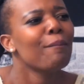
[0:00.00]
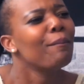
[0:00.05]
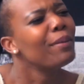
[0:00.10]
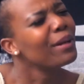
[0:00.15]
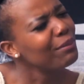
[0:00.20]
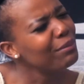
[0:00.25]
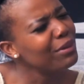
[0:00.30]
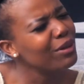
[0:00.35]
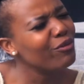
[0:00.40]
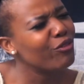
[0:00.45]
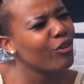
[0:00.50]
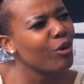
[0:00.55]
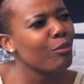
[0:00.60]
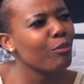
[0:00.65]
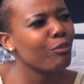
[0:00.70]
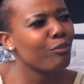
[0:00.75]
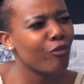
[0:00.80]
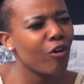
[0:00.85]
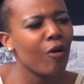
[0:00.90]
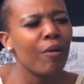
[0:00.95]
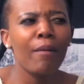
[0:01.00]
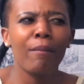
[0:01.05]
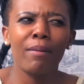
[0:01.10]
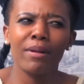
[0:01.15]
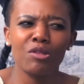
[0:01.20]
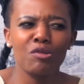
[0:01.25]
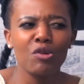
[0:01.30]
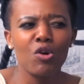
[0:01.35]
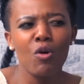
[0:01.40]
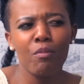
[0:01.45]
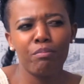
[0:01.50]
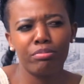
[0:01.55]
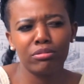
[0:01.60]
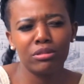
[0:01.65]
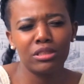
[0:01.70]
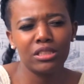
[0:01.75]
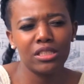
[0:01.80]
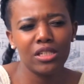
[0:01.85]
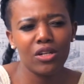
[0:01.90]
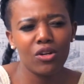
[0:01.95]
But I mean, from but
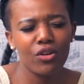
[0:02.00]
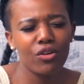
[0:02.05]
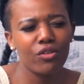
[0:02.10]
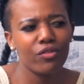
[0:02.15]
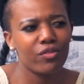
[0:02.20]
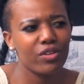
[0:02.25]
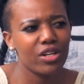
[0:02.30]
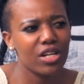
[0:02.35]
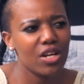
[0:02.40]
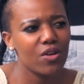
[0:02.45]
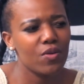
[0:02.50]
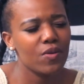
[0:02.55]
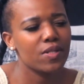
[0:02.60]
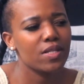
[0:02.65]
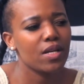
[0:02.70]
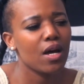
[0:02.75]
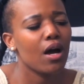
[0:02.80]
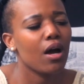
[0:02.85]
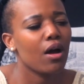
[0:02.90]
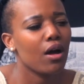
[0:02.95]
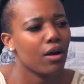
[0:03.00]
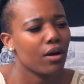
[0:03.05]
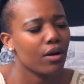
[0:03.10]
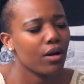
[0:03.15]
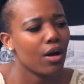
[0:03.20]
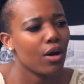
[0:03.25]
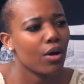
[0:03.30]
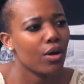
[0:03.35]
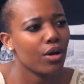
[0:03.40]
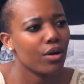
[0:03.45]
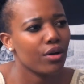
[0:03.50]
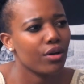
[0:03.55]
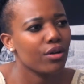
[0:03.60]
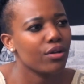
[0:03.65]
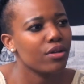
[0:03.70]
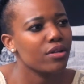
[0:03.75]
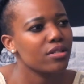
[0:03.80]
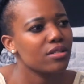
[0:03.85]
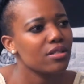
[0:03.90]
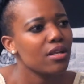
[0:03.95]
Tokobushi, a lot of Renee Lewis are
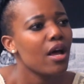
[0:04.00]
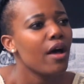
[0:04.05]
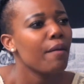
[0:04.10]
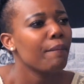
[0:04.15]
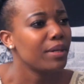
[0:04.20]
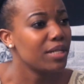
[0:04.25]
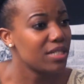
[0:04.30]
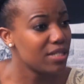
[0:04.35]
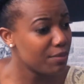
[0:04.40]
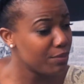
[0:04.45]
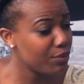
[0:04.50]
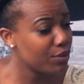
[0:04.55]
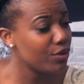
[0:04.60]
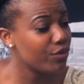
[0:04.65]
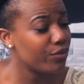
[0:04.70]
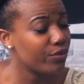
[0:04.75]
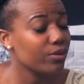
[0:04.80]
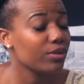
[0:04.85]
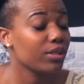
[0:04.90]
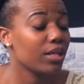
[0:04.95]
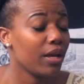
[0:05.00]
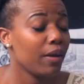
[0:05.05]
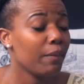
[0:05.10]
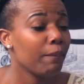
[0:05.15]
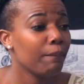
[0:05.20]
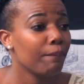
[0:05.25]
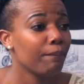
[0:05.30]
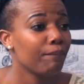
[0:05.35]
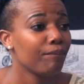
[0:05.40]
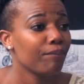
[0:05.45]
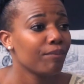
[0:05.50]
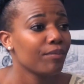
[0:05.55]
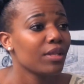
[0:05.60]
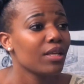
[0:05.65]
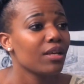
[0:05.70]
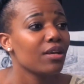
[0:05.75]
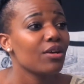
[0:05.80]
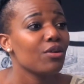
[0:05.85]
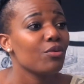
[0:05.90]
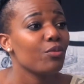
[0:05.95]
girls. Yeah. But it's a beautiful name.
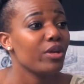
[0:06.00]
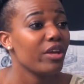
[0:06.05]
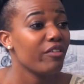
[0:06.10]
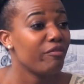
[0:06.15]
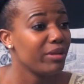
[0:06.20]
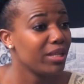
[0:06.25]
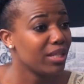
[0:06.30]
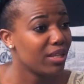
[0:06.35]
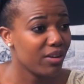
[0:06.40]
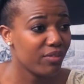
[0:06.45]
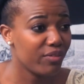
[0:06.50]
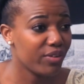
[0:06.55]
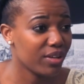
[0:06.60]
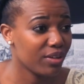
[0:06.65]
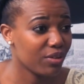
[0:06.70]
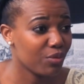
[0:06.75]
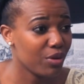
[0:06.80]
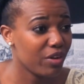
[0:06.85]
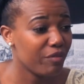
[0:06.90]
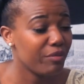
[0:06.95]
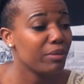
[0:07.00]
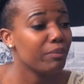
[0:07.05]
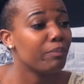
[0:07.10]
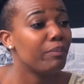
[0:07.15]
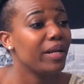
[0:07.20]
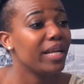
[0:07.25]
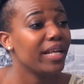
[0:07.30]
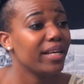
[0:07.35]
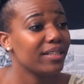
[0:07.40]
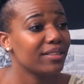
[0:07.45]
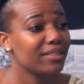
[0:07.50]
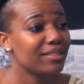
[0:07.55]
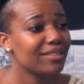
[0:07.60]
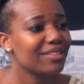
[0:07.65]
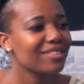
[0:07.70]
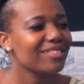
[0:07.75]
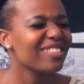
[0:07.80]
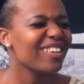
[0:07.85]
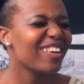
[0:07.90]
We have been given, we have been blessed.